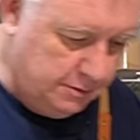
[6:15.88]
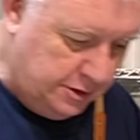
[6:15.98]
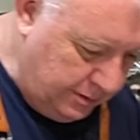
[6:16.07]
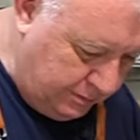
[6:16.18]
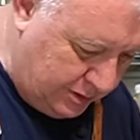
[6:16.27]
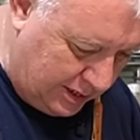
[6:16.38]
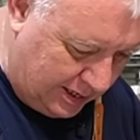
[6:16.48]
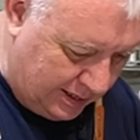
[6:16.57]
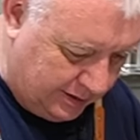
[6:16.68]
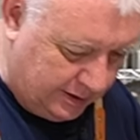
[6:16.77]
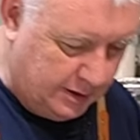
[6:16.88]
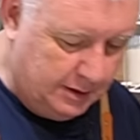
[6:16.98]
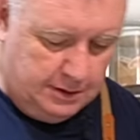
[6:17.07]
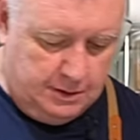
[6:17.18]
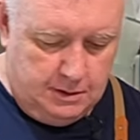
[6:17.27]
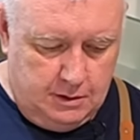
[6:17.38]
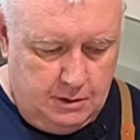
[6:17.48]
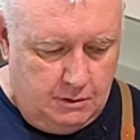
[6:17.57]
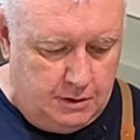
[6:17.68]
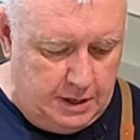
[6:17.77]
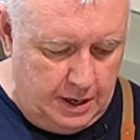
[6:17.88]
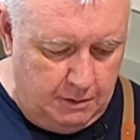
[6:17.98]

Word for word: dip together. Okay,